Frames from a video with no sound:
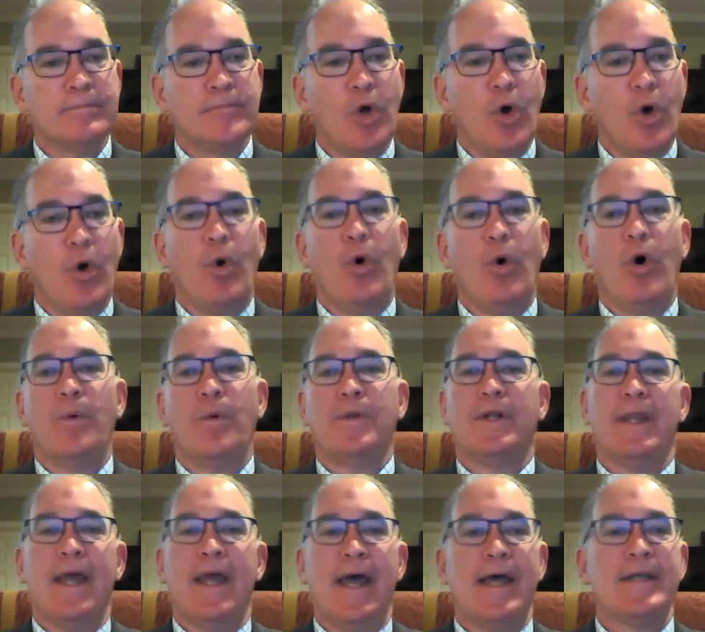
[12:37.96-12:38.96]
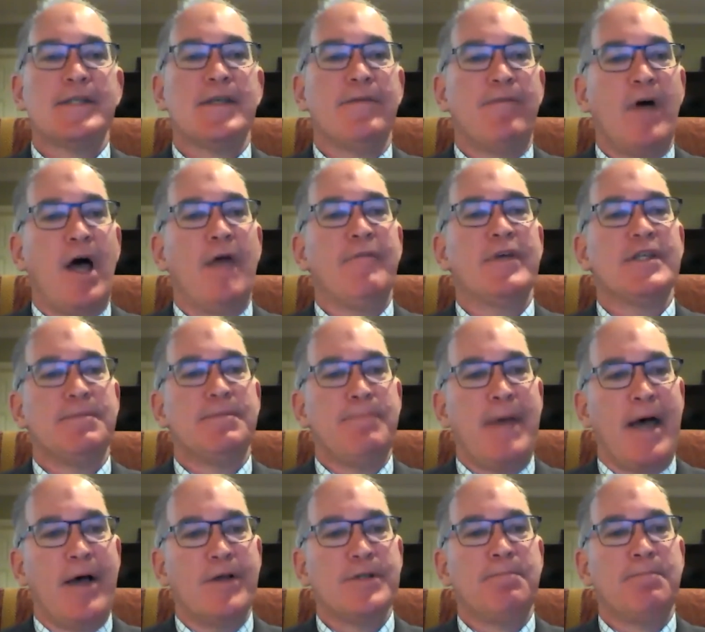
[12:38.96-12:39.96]
or when the last surviving
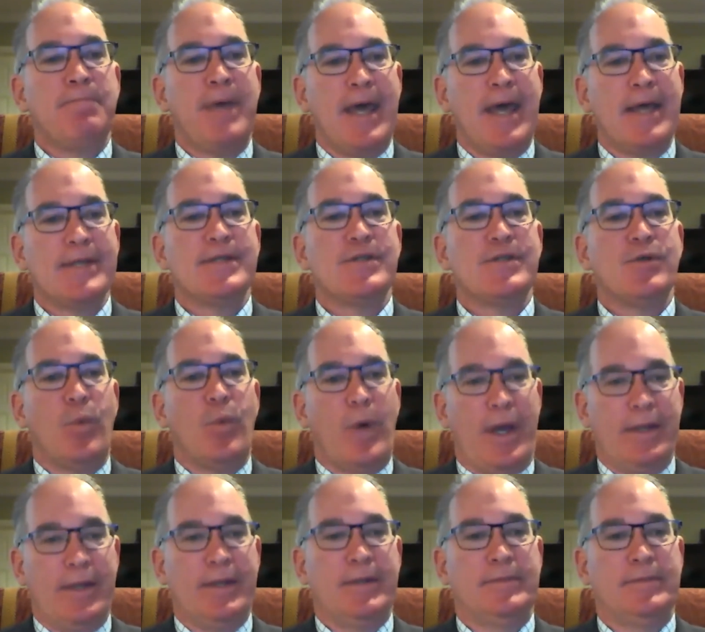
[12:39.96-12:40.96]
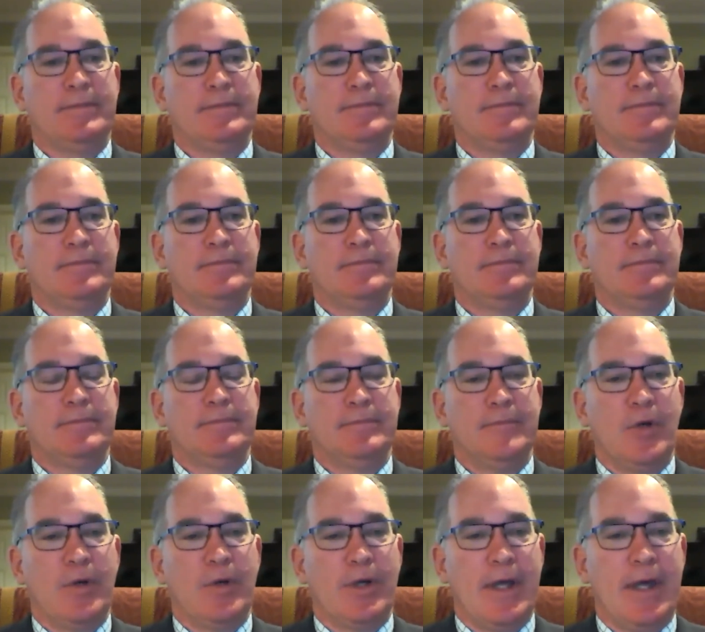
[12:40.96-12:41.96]
spouse passes away.
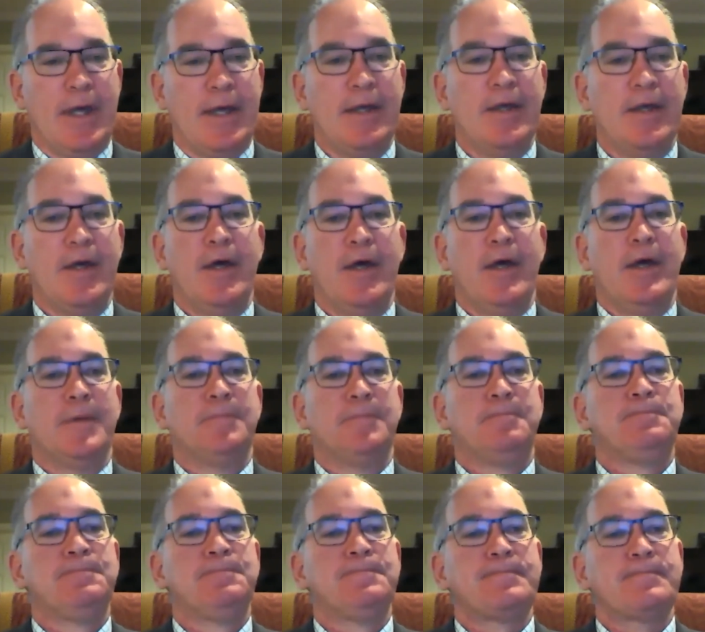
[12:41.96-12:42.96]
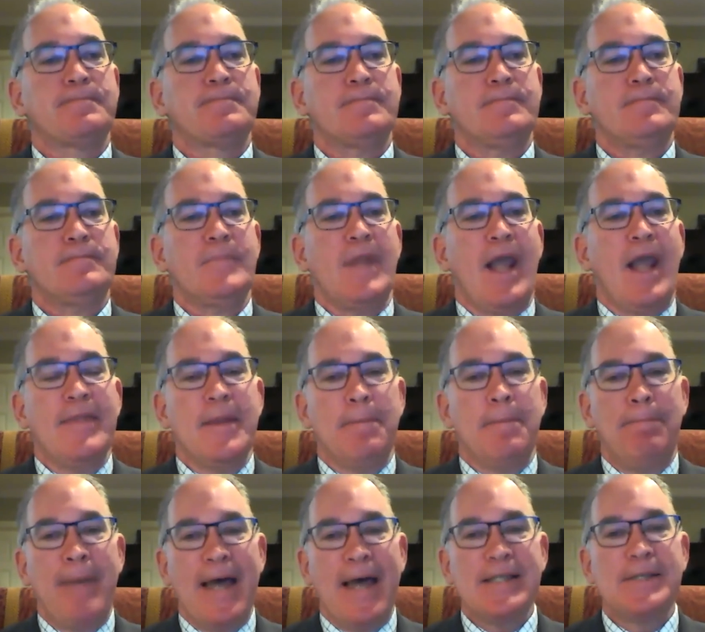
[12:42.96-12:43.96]
Okay. And the
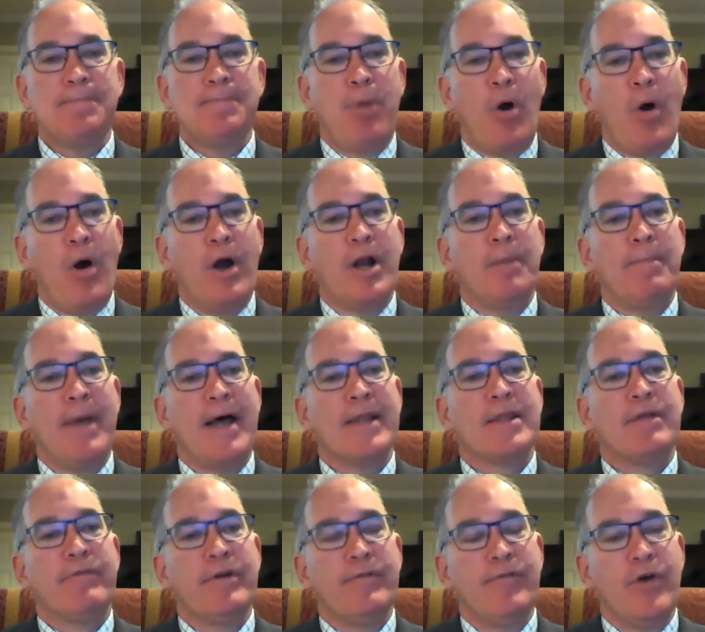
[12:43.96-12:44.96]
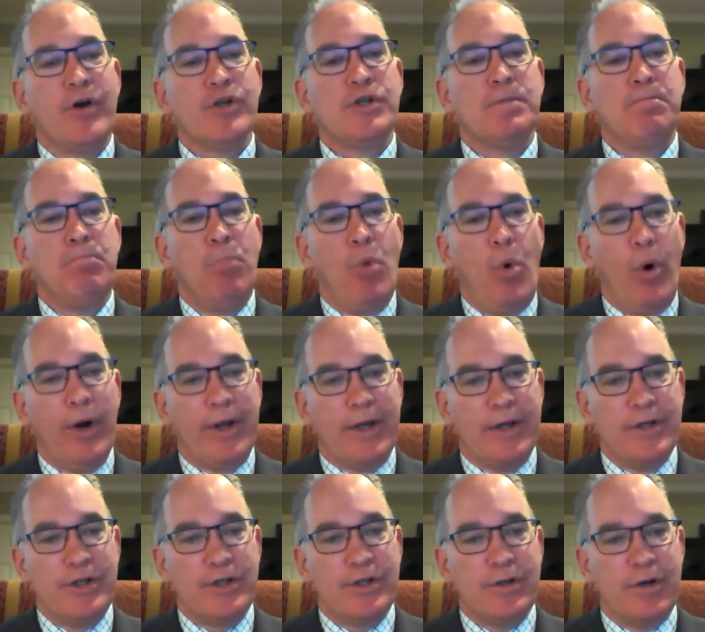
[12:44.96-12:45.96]
best part about the reverse
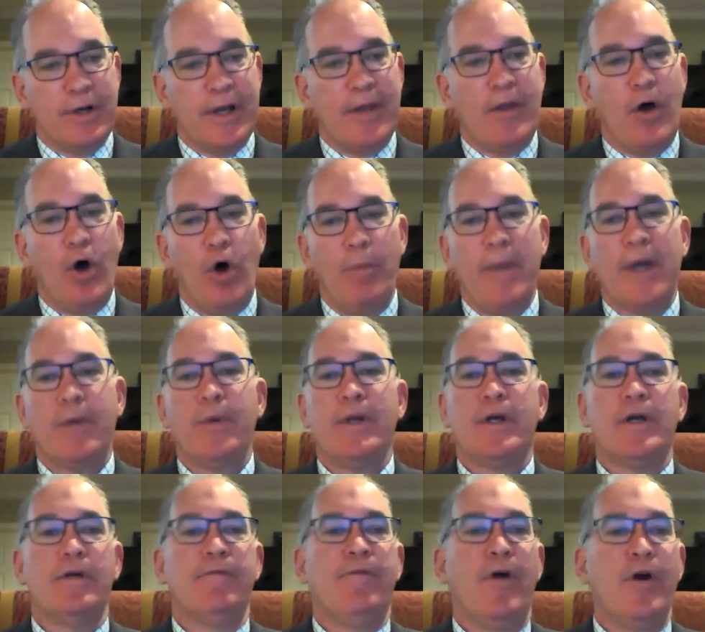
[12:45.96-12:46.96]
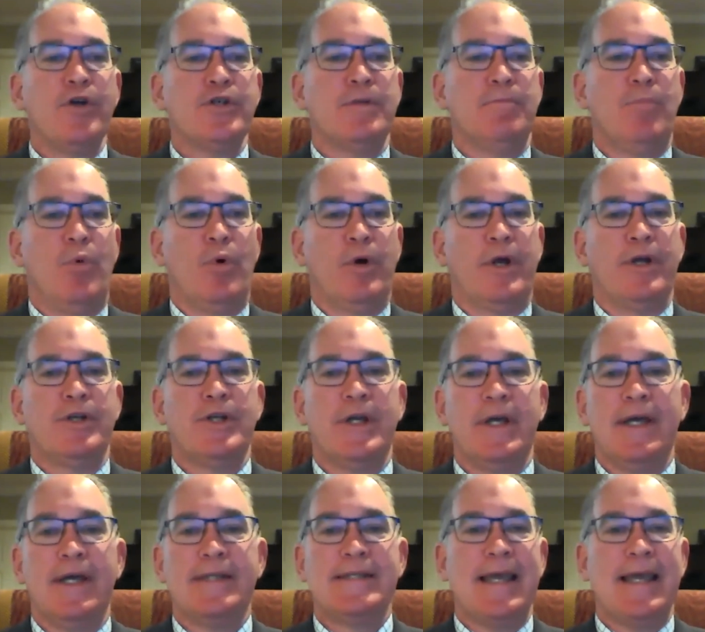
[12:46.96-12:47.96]
mortgage, okay, the home equity conversion mortgage,
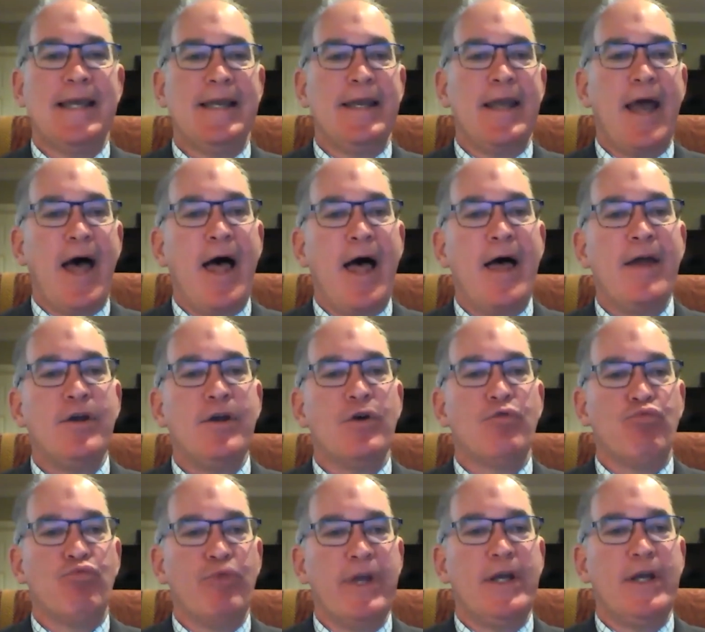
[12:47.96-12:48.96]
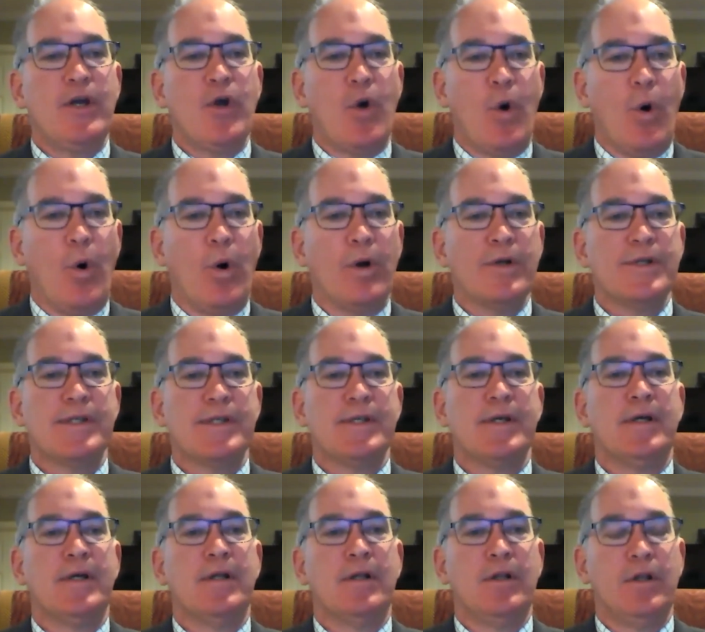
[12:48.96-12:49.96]
it's a non-recourse
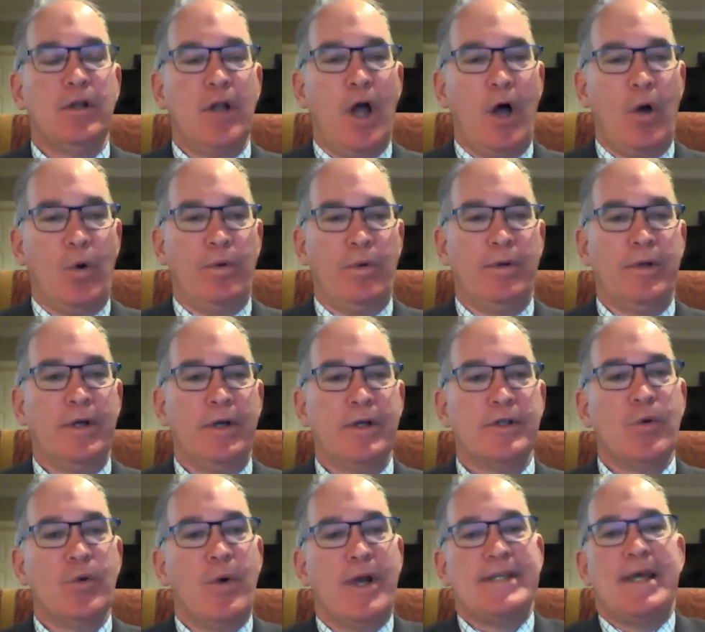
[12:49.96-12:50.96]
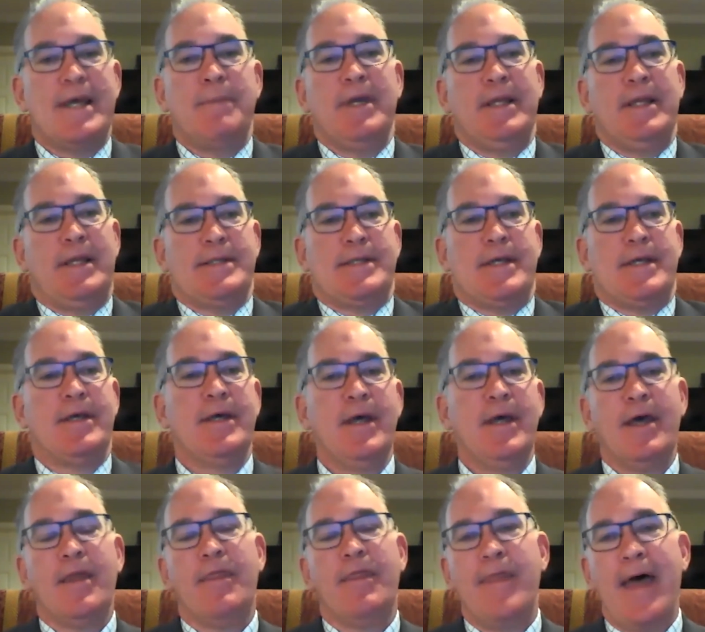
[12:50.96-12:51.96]
loan. So what does that mean, Lisa?
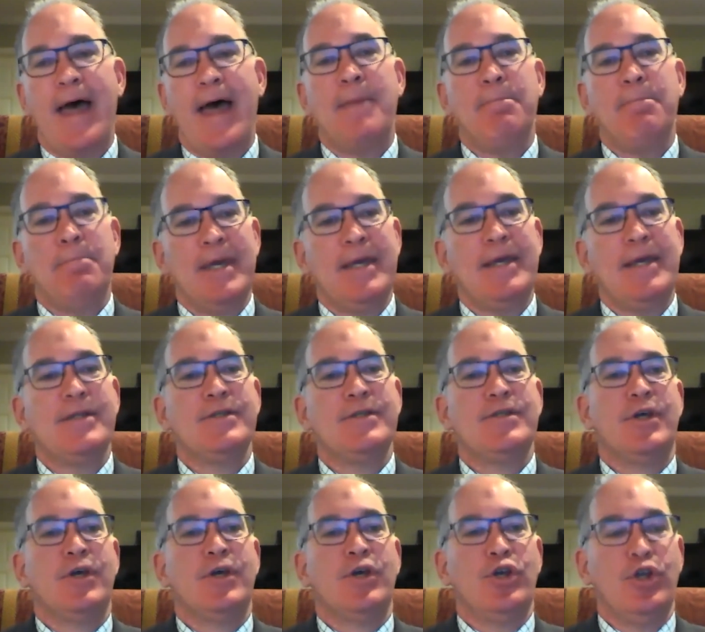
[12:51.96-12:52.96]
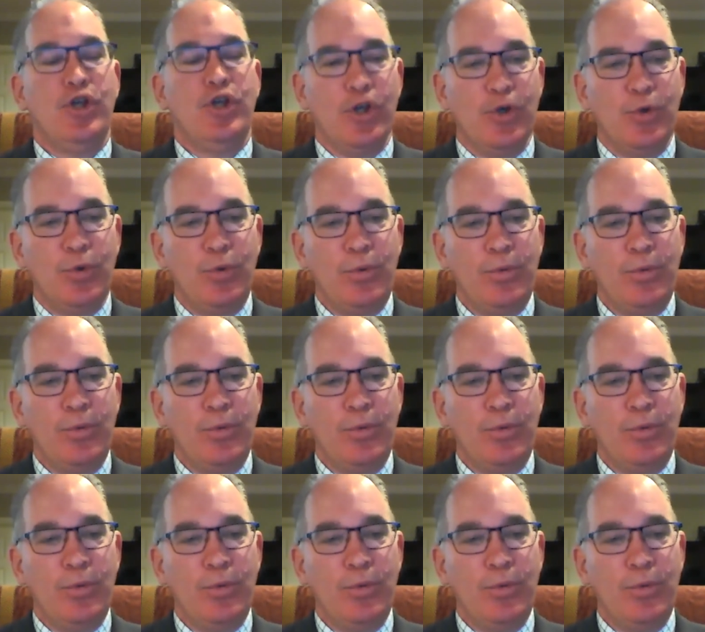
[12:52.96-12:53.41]
That means you,